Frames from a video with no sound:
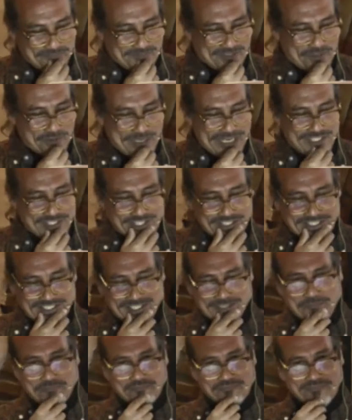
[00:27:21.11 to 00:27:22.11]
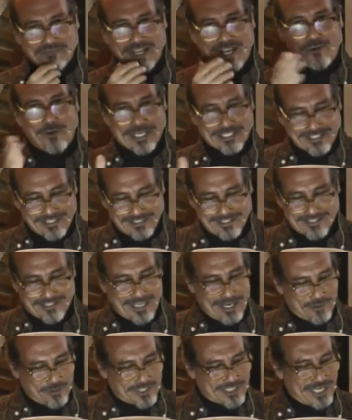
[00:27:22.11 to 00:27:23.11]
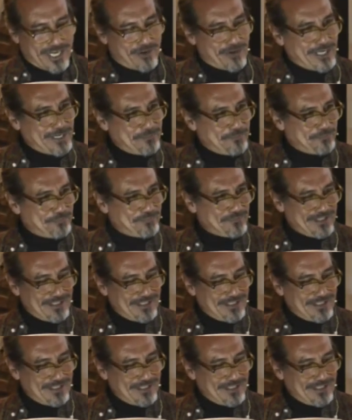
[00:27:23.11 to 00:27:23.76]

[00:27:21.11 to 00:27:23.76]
the regent arrested the secretary,